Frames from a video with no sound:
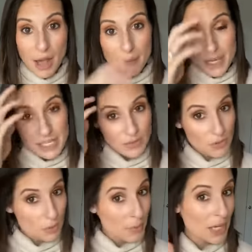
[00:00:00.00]
because if
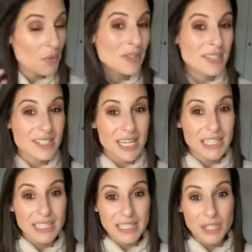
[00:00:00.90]
you pick one that's got a
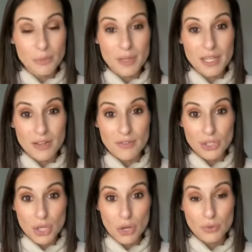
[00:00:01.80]
little bit of a
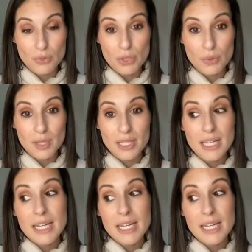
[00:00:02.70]
tone to it,